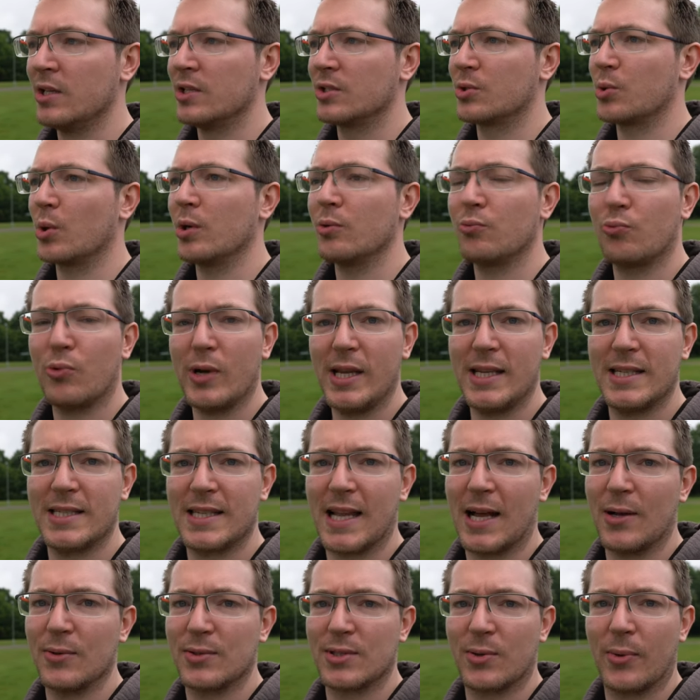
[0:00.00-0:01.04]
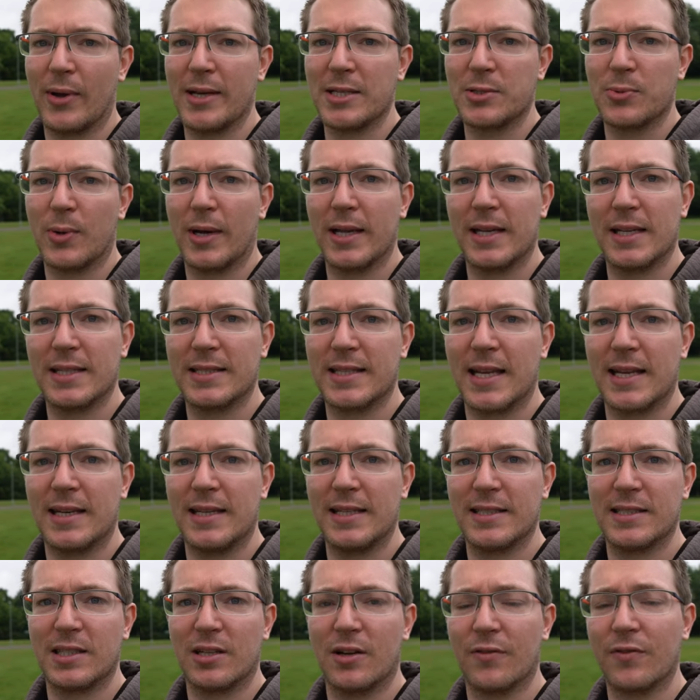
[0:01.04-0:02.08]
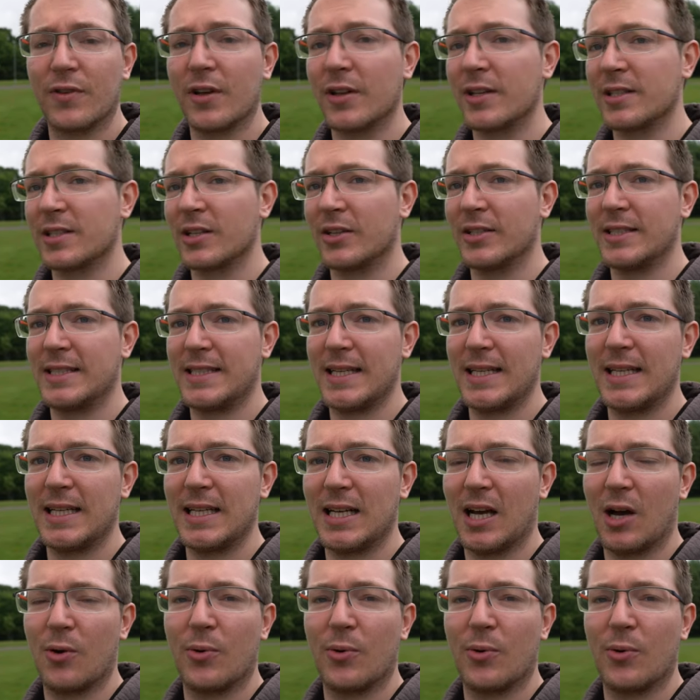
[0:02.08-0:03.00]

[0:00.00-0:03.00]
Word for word: So I reached out to Exway and I said, listen, I've got this idea,